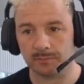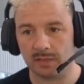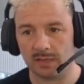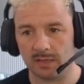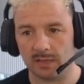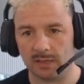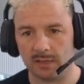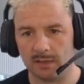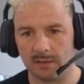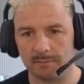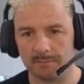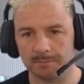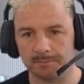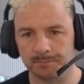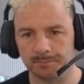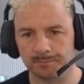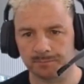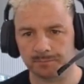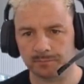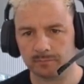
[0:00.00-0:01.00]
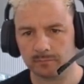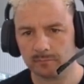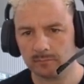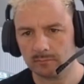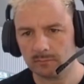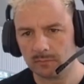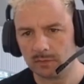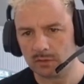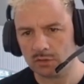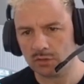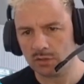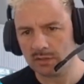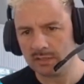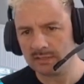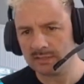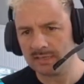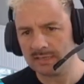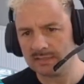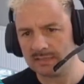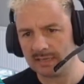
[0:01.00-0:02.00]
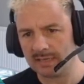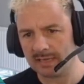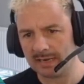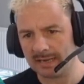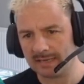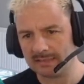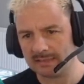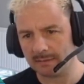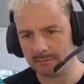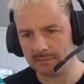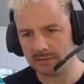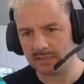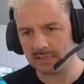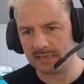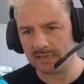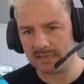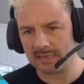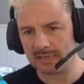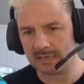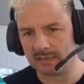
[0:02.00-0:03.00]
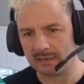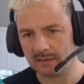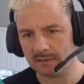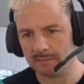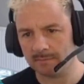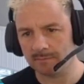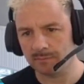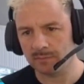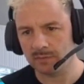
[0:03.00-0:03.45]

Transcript: So this needs to connect up to here.